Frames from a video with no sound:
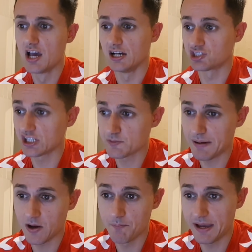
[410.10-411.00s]
A
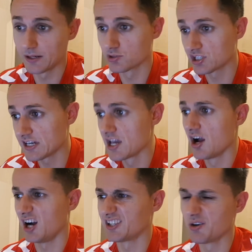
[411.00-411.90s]
£6 penalty,
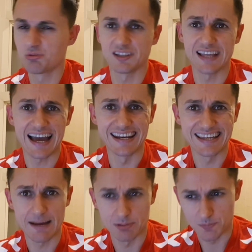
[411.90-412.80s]
I don't think the
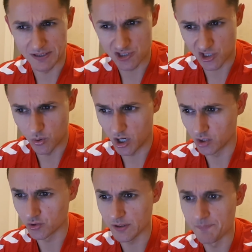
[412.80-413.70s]
handicap has been too
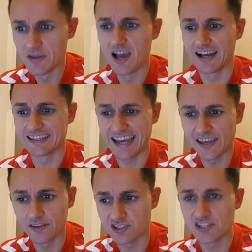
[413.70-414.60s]
hard on him.
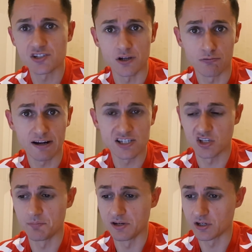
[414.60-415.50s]
Again, this isn't a race
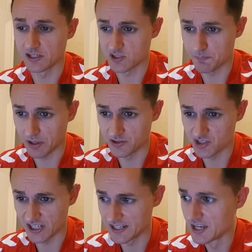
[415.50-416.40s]
I'd be looking to
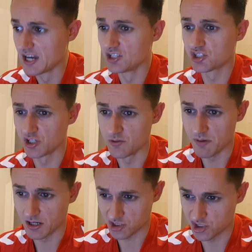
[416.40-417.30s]
punt in too
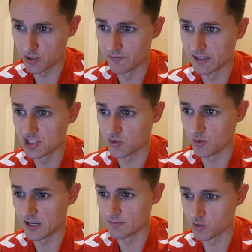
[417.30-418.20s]
much. The two Venetia
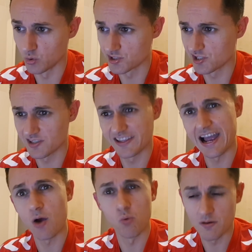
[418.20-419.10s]
Williams horses in
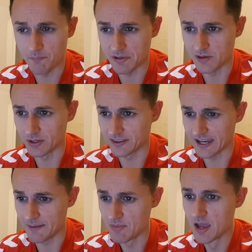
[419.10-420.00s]
there, I wouldn't be with
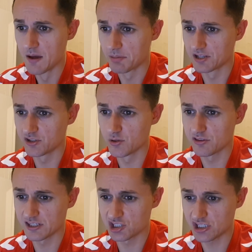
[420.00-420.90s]
them. But I do
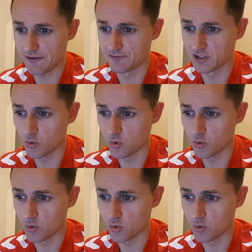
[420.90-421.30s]
think Chef de